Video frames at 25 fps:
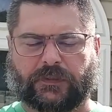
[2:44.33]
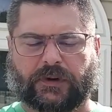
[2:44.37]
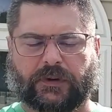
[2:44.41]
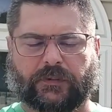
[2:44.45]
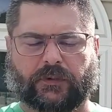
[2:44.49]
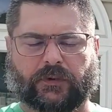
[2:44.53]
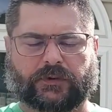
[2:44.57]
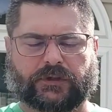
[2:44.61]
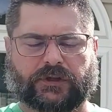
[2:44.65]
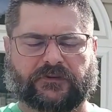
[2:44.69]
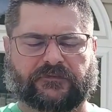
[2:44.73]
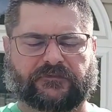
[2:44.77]
but
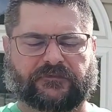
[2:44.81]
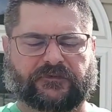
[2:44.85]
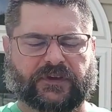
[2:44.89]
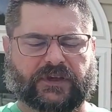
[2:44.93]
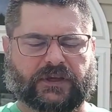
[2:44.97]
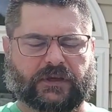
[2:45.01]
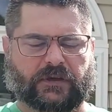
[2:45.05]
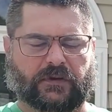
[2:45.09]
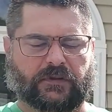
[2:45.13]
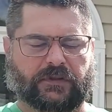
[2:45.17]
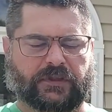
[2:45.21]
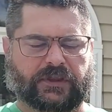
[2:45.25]
when you
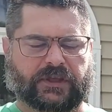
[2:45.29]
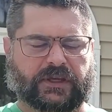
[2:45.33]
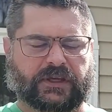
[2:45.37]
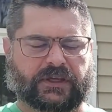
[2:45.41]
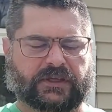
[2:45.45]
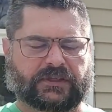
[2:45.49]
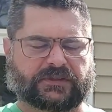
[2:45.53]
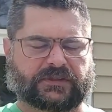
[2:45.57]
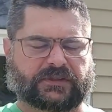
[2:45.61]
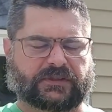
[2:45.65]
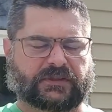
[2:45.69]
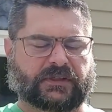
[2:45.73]
feel
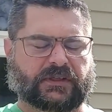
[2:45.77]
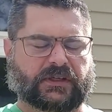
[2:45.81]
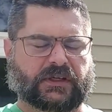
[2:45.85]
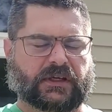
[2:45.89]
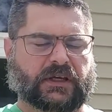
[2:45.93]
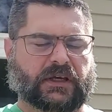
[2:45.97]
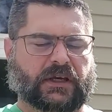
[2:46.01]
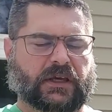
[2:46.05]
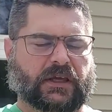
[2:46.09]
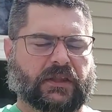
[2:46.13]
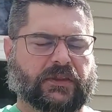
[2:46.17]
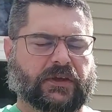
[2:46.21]
these,
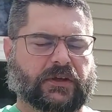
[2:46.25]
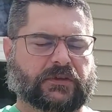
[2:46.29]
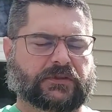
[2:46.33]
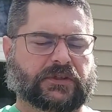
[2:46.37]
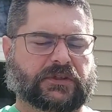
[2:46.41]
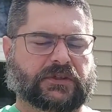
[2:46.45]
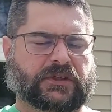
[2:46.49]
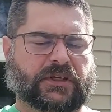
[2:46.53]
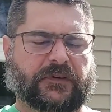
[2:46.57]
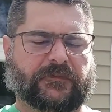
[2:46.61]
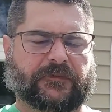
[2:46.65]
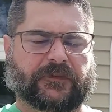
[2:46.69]
there's a
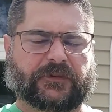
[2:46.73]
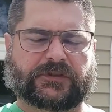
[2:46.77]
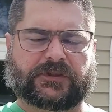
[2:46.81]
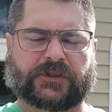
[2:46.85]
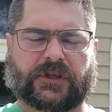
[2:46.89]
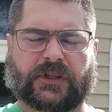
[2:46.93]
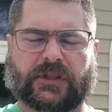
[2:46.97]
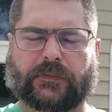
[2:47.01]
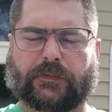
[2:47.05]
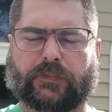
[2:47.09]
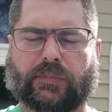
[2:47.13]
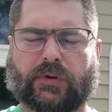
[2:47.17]
difference on
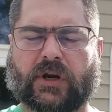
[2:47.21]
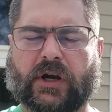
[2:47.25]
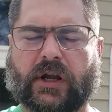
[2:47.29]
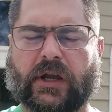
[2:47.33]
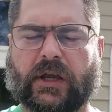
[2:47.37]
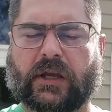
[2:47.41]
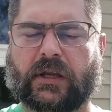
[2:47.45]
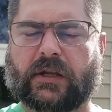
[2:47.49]
the braid.